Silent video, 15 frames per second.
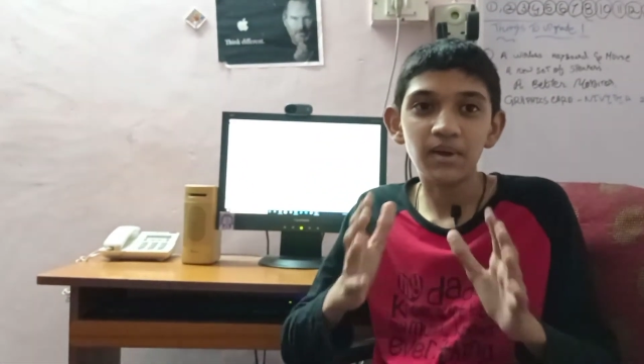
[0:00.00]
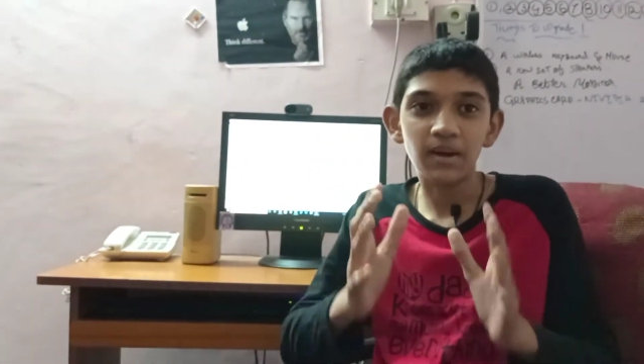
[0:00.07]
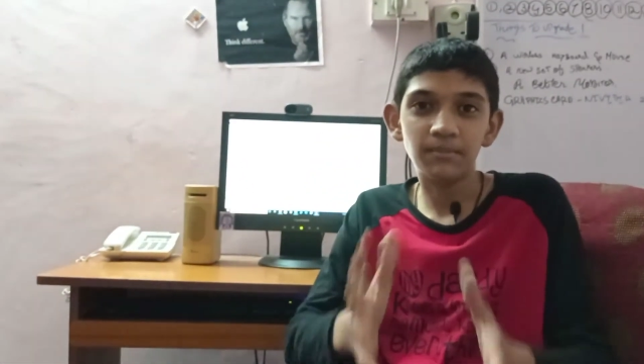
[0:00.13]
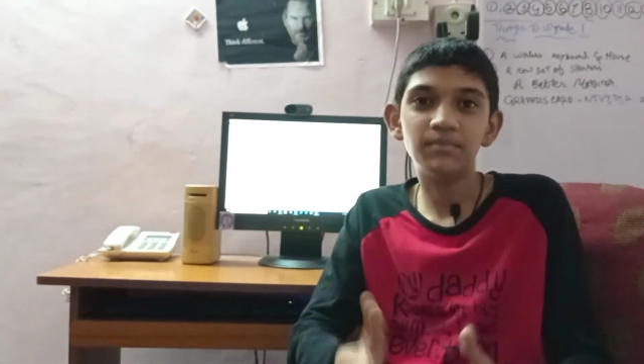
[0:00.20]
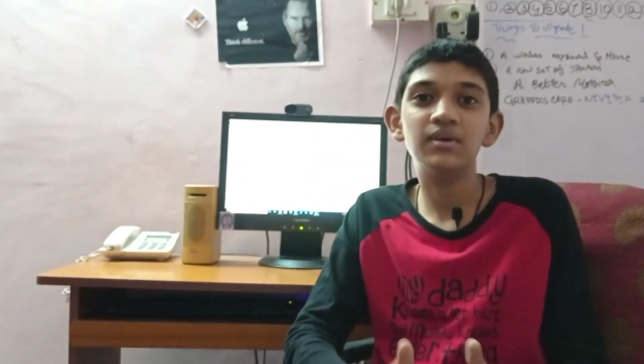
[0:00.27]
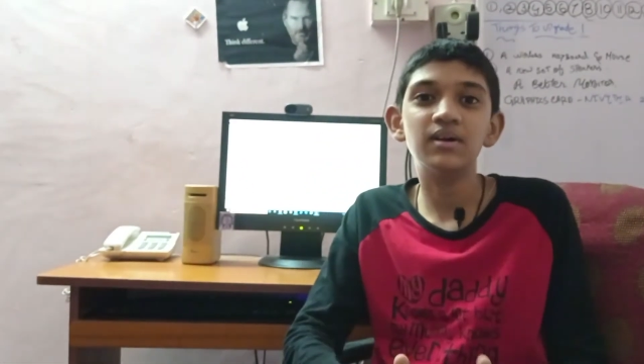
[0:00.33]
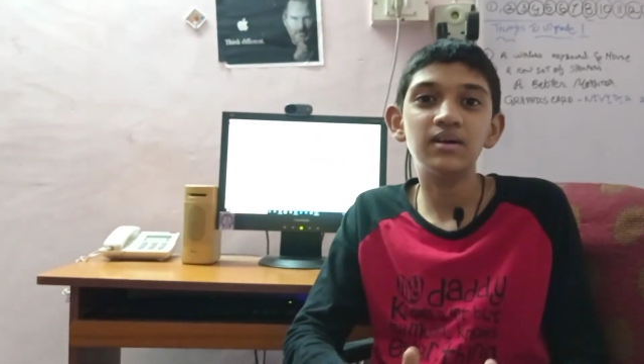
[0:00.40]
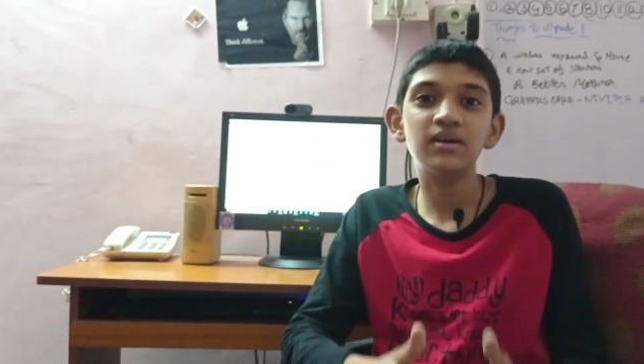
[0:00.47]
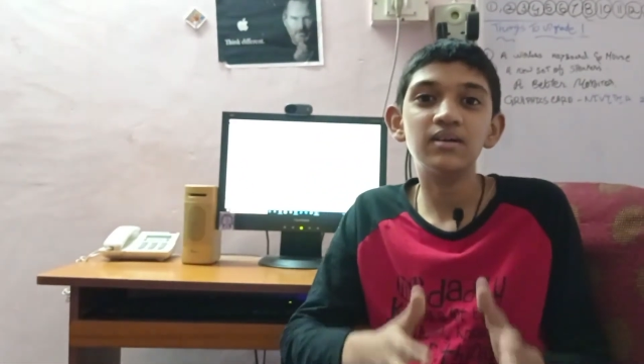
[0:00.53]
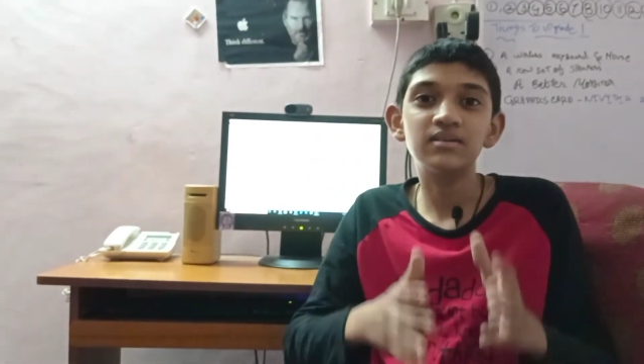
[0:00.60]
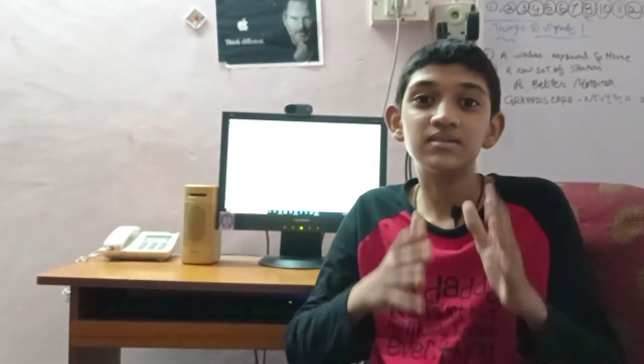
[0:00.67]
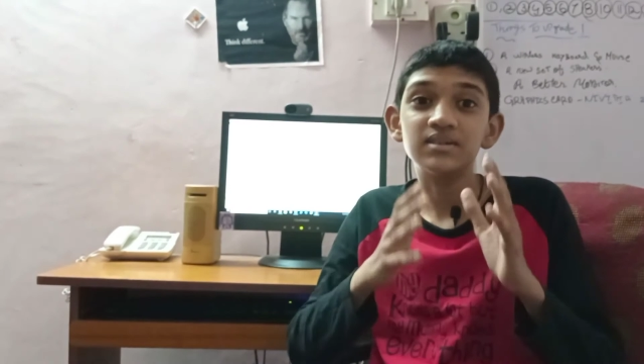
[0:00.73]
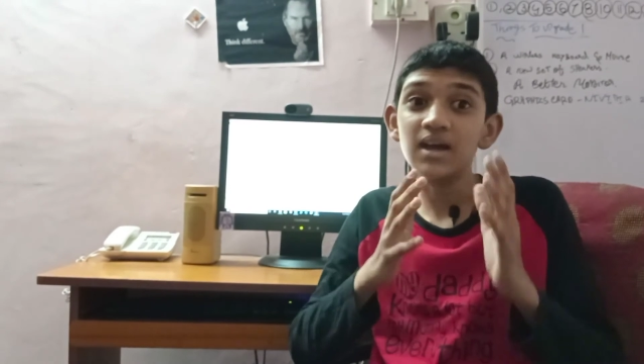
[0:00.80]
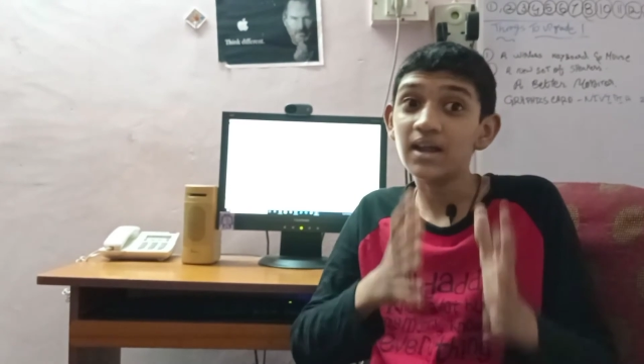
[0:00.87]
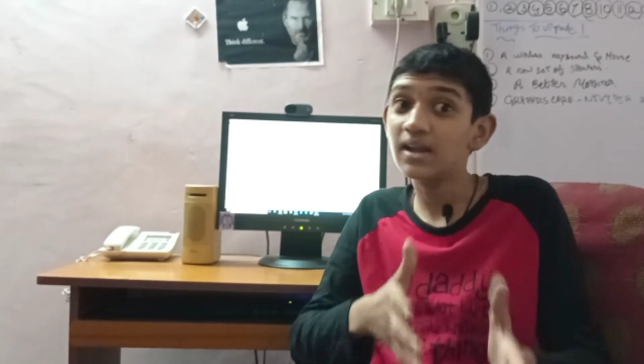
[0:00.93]

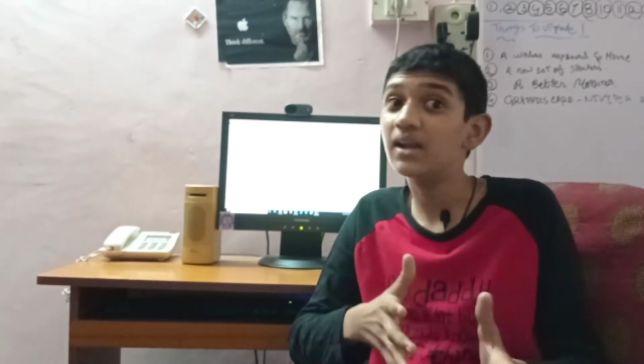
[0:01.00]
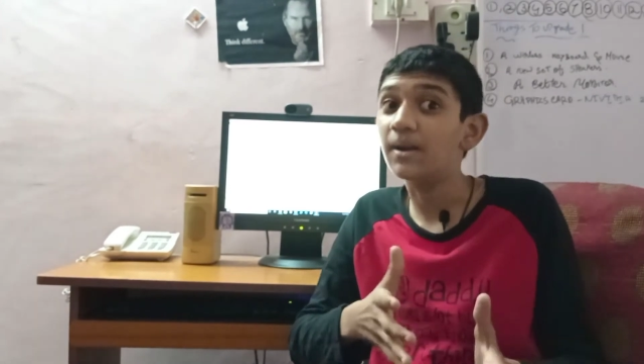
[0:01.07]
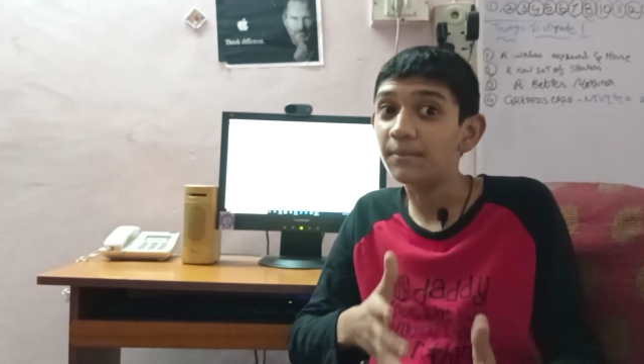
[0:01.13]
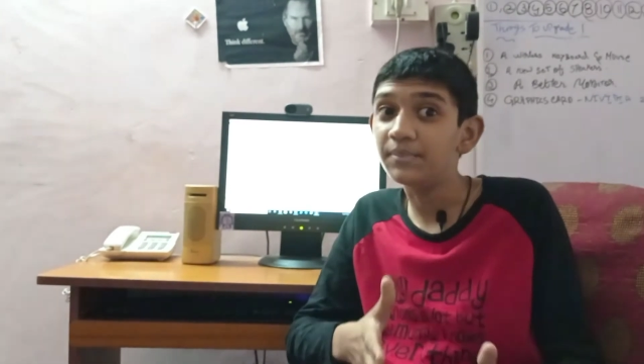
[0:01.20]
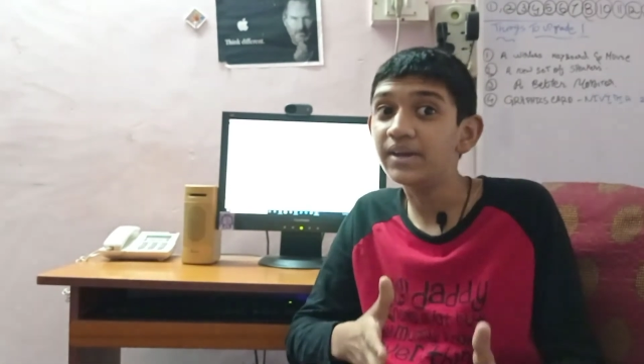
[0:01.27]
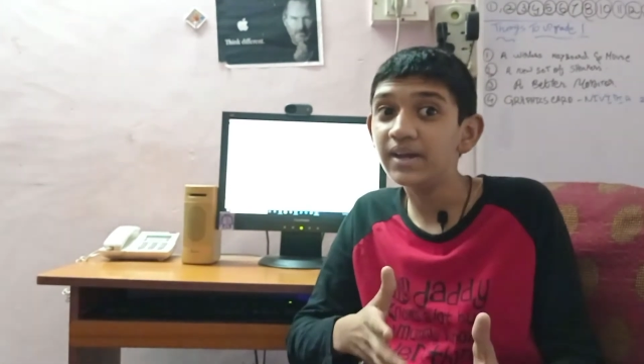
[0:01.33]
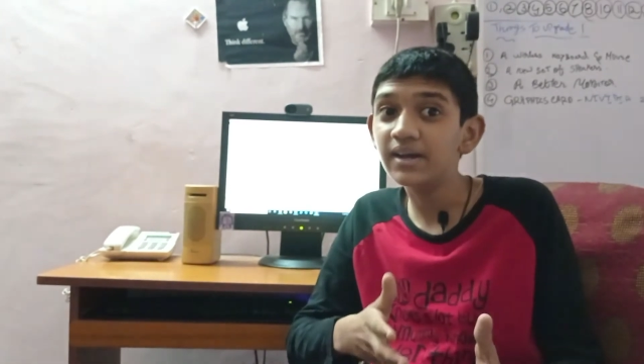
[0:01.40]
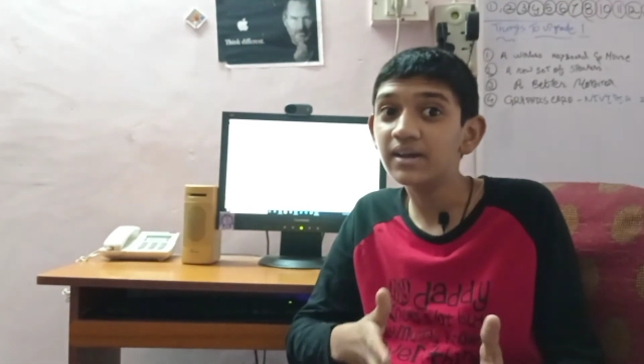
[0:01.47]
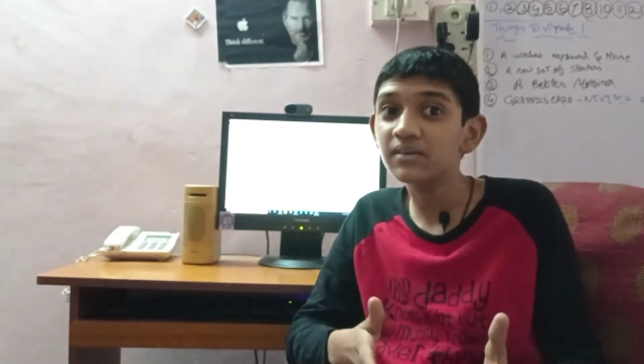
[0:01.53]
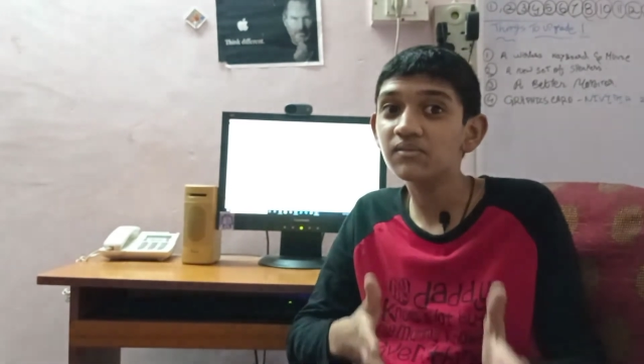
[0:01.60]
update,